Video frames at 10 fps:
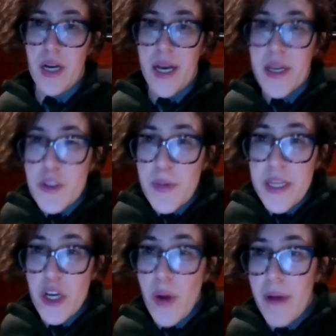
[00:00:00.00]
Uh, do we
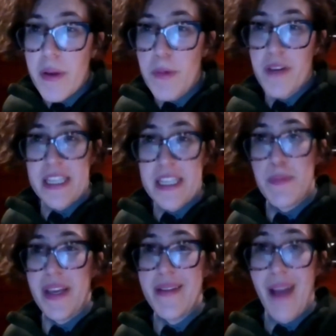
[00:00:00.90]
know how he would have
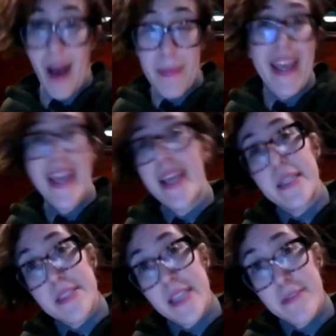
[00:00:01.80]
explained not paying an
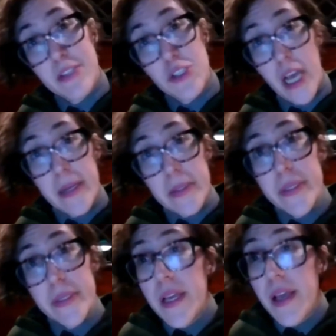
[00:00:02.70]
enslaved child?